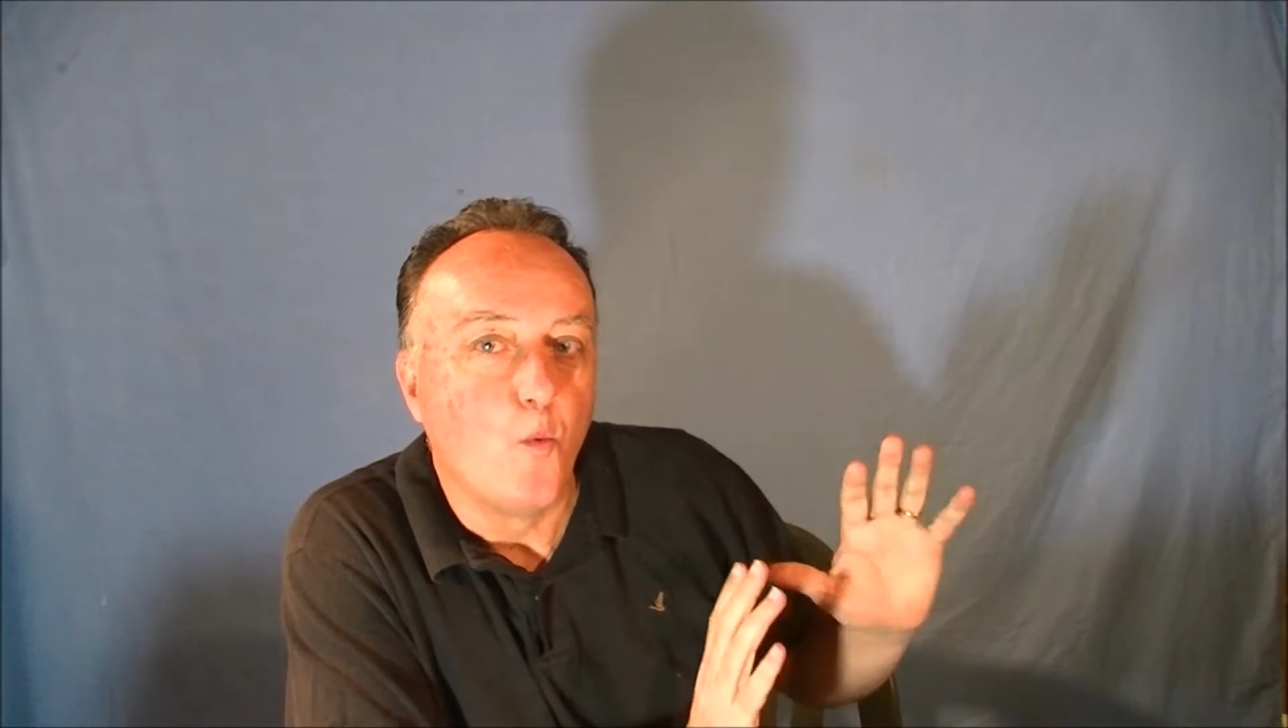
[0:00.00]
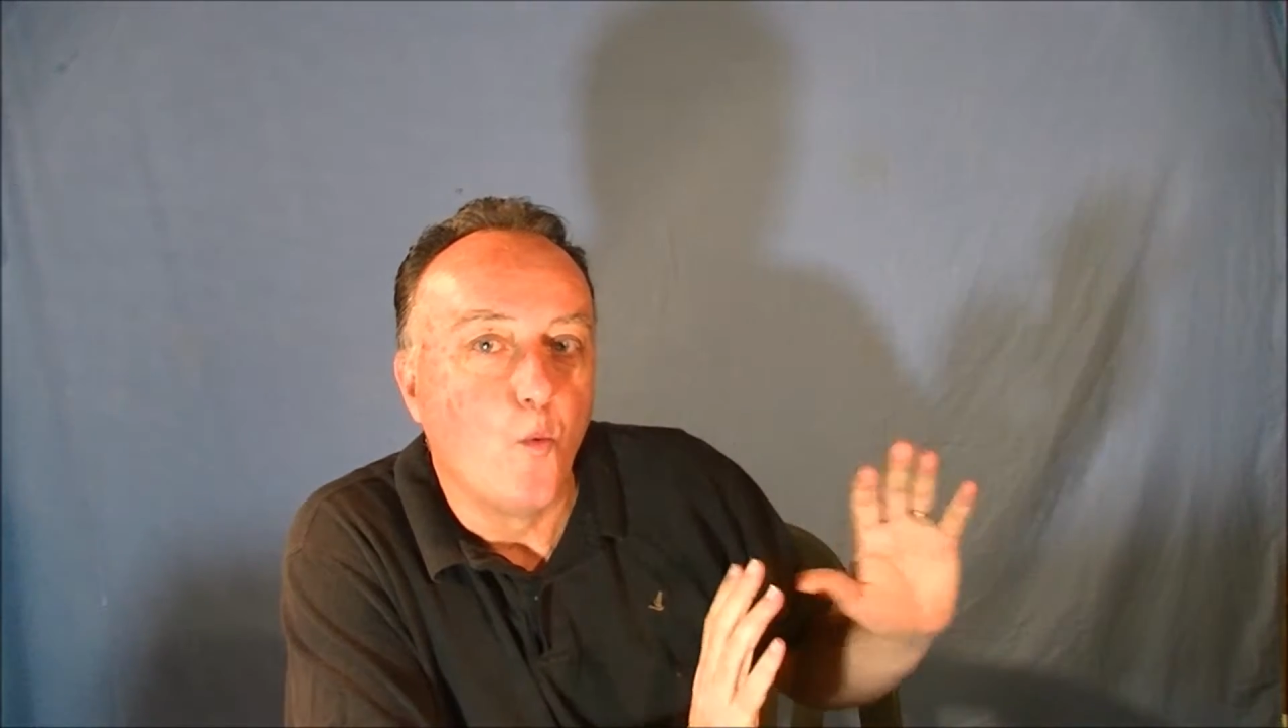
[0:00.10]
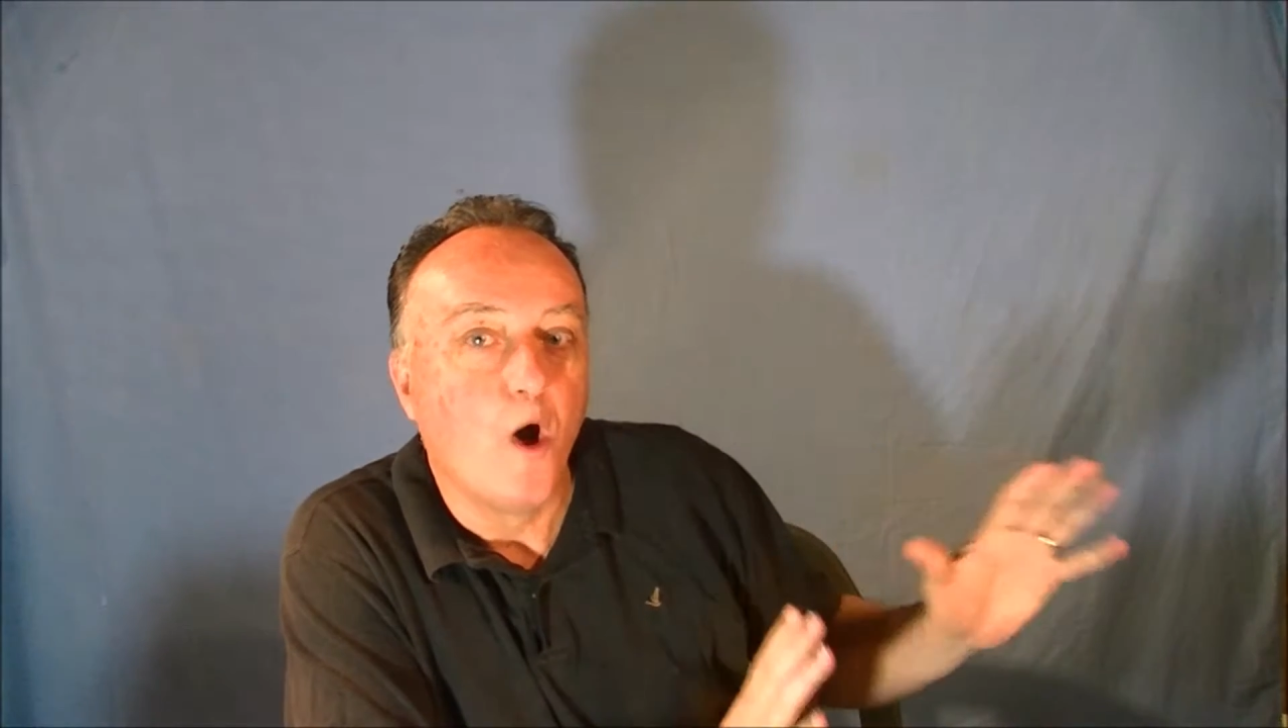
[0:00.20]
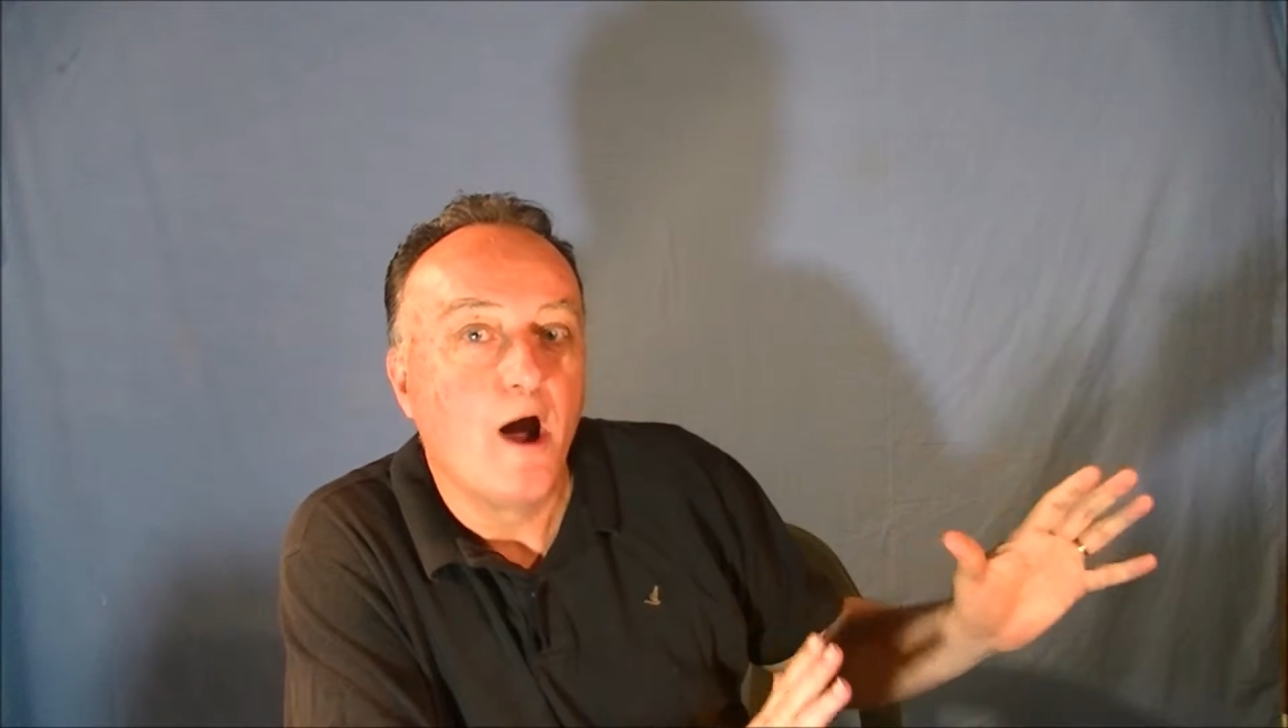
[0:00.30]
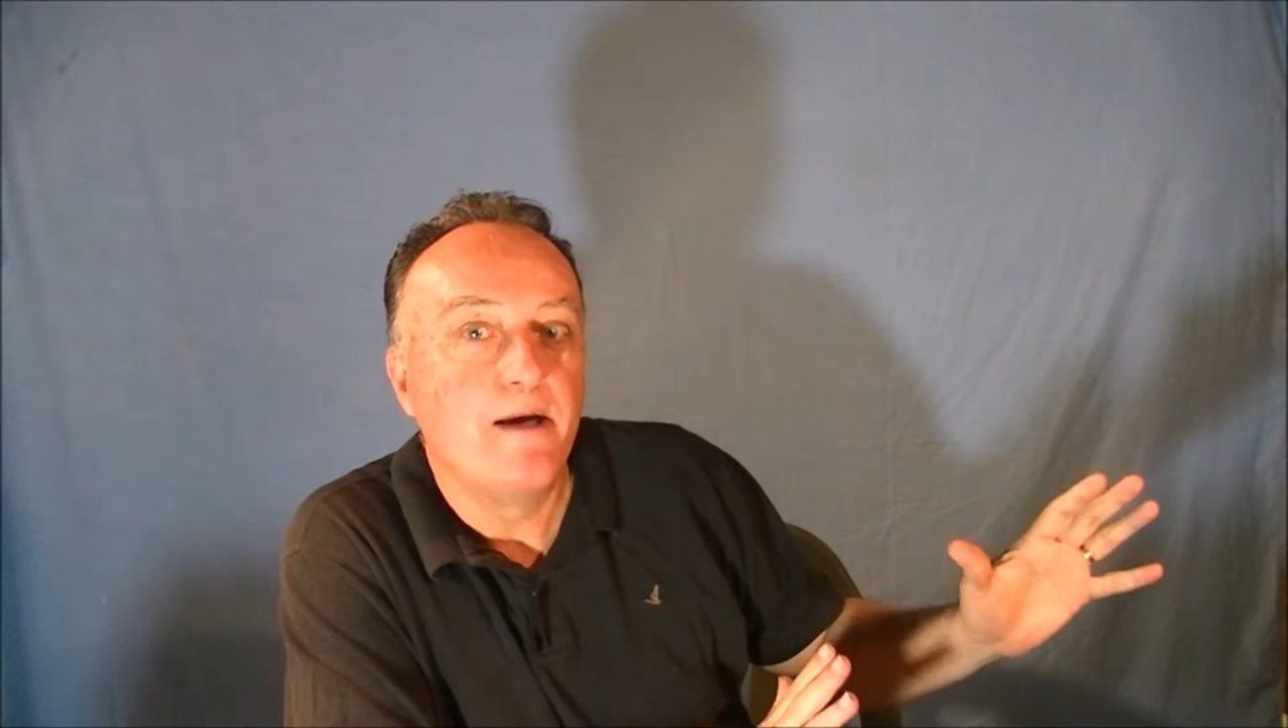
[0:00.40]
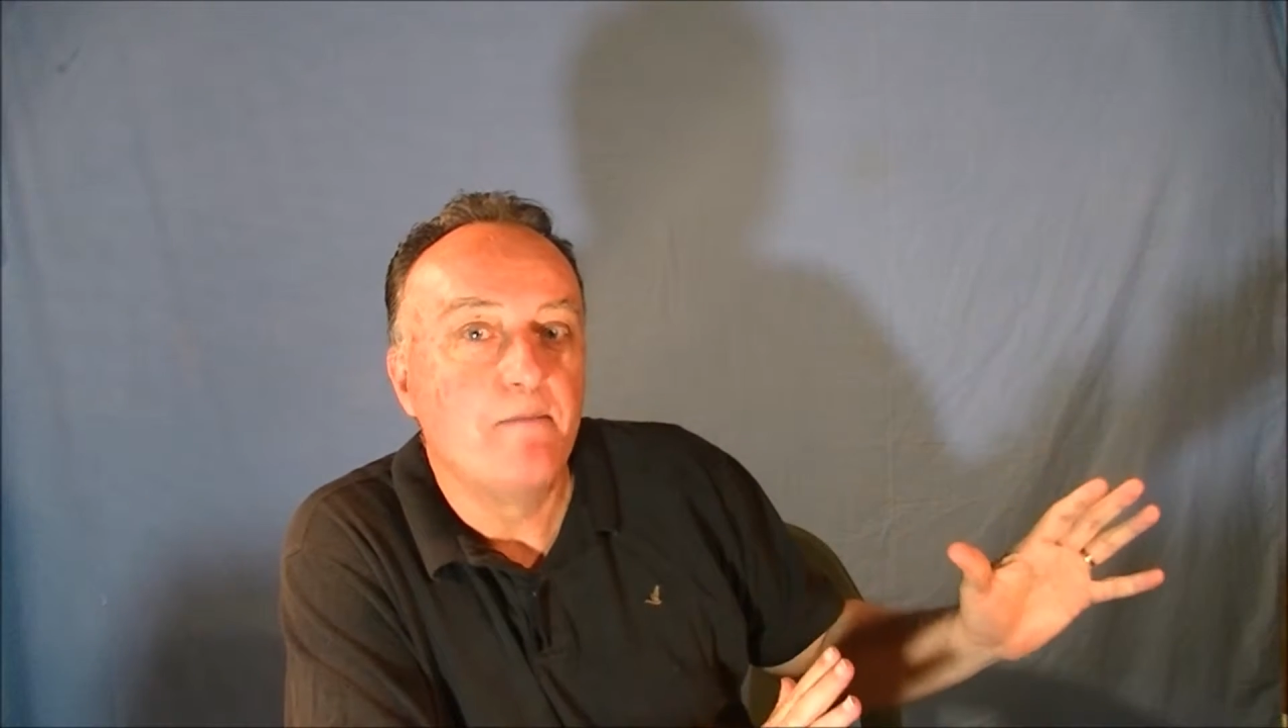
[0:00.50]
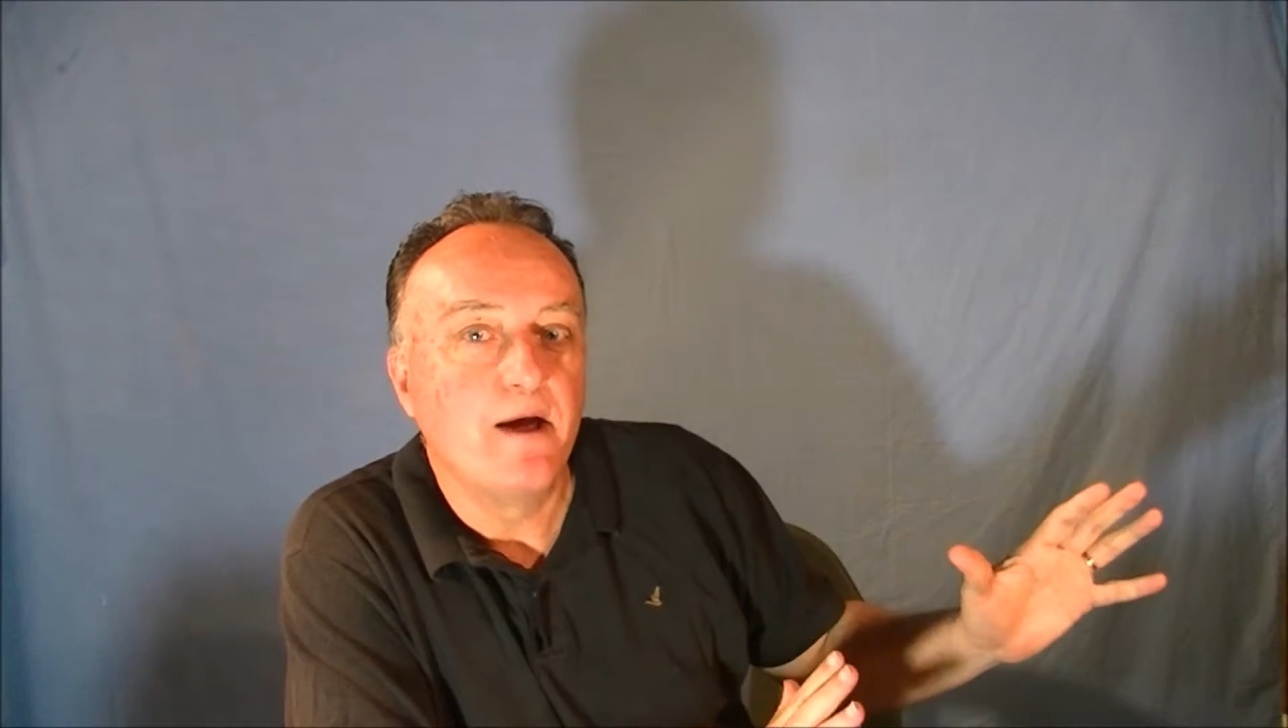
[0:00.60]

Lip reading: why am